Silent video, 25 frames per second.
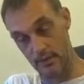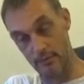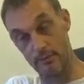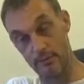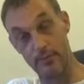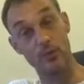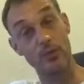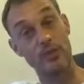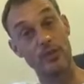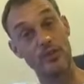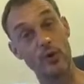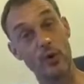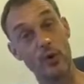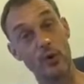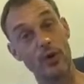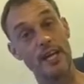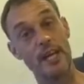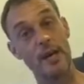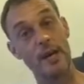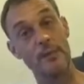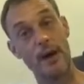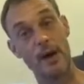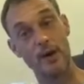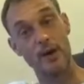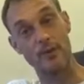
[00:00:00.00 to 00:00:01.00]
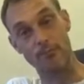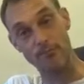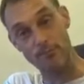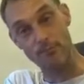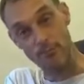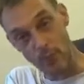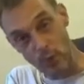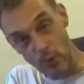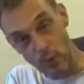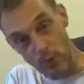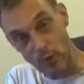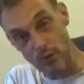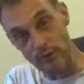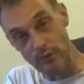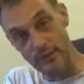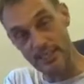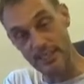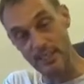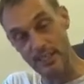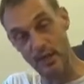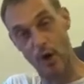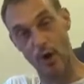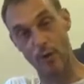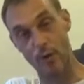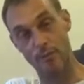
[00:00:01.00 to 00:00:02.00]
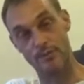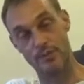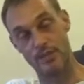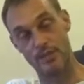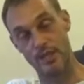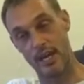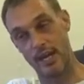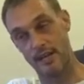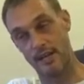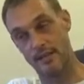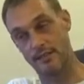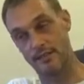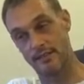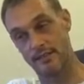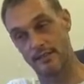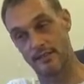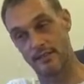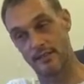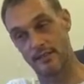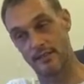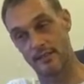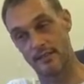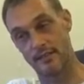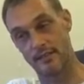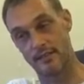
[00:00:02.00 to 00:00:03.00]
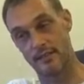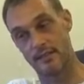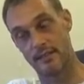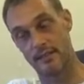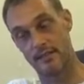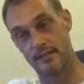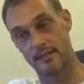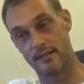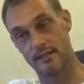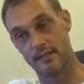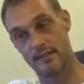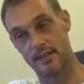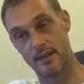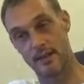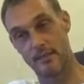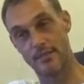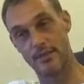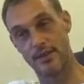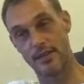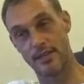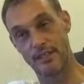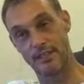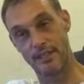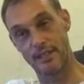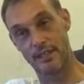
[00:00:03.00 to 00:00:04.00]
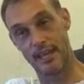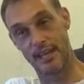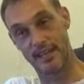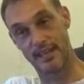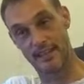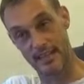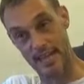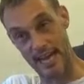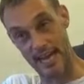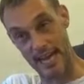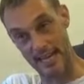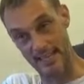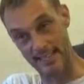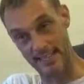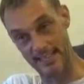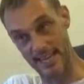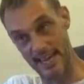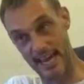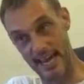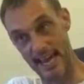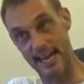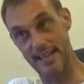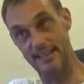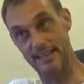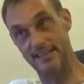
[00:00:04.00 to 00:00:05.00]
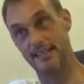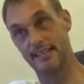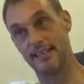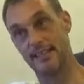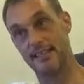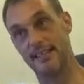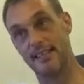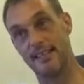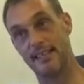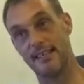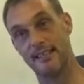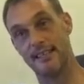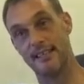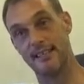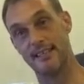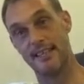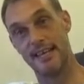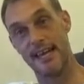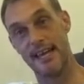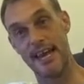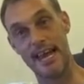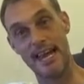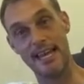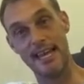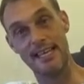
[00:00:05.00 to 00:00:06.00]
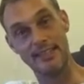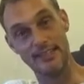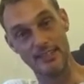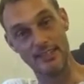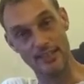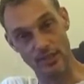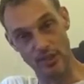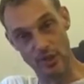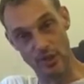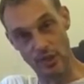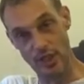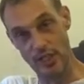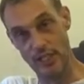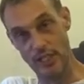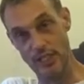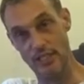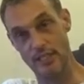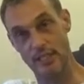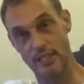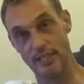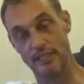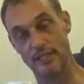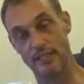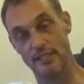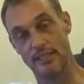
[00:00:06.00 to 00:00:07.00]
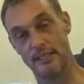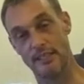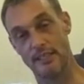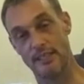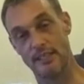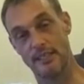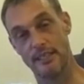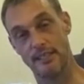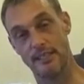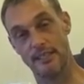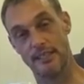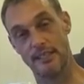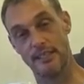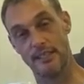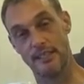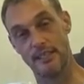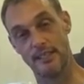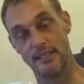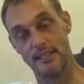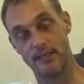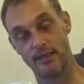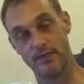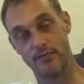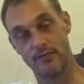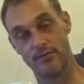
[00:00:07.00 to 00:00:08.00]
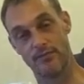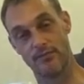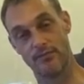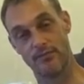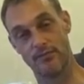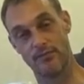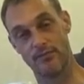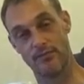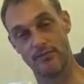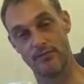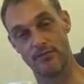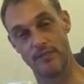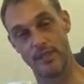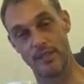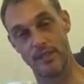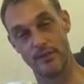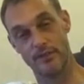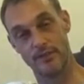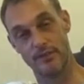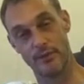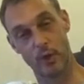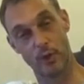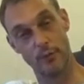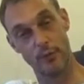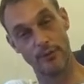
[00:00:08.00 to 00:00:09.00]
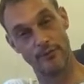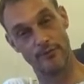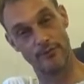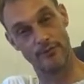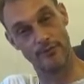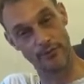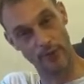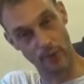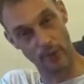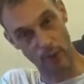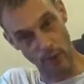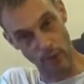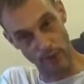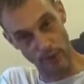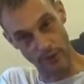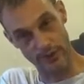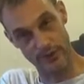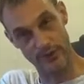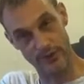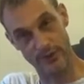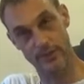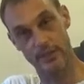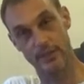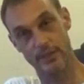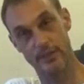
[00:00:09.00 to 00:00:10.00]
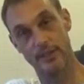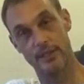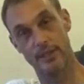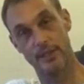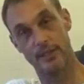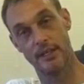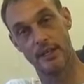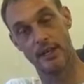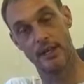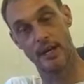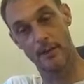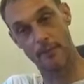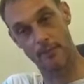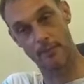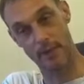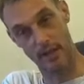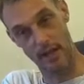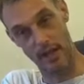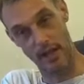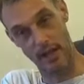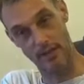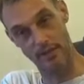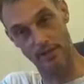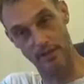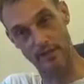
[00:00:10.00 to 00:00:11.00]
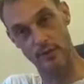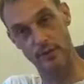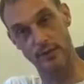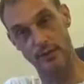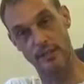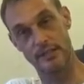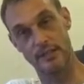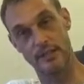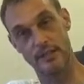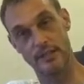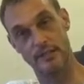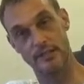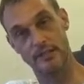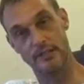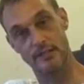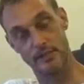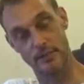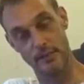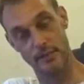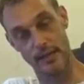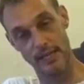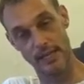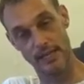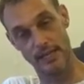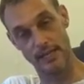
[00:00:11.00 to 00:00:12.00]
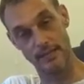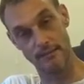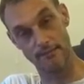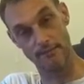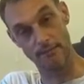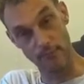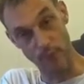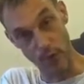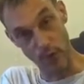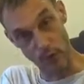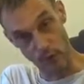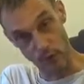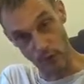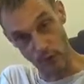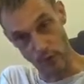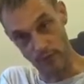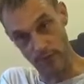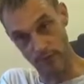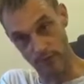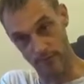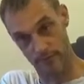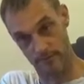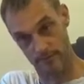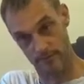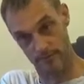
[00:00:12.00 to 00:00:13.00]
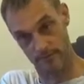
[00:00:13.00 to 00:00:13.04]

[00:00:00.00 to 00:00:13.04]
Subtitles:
But we're talking about moving objects, something that has had energy in the form of force applied to it to make it move.